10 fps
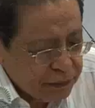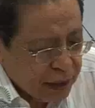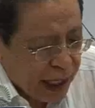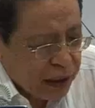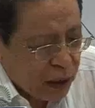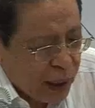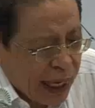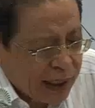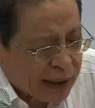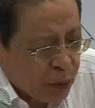and there were
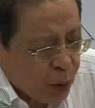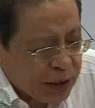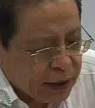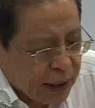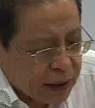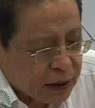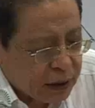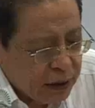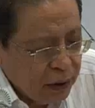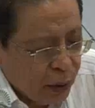8 Wednesdays
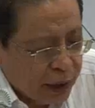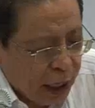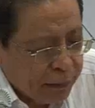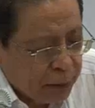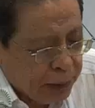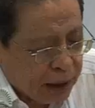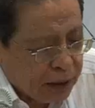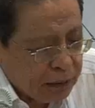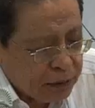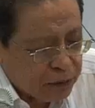when Cabinet met
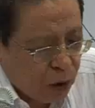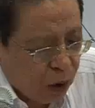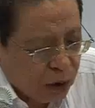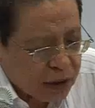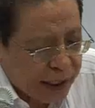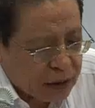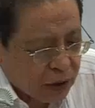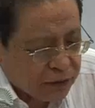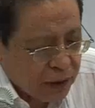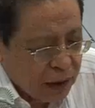before Ong sent off